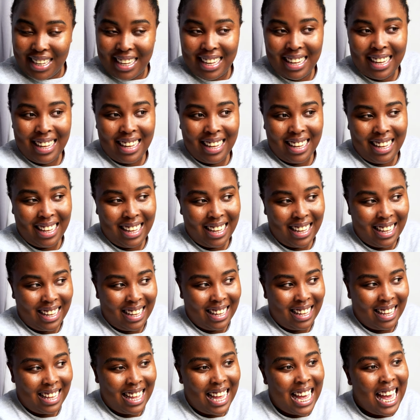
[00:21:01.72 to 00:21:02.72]
and
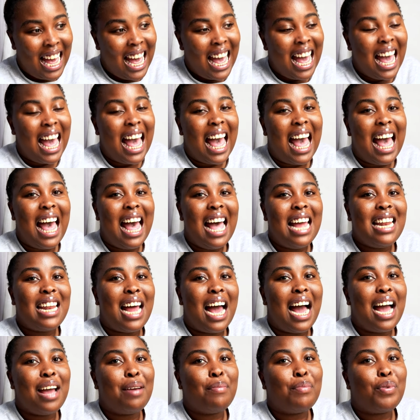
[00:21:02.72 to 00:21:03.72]

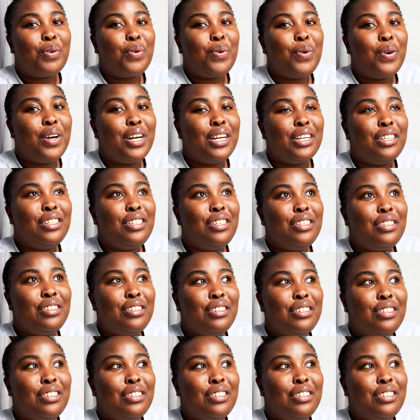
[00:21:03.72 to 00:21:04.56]
I'm going to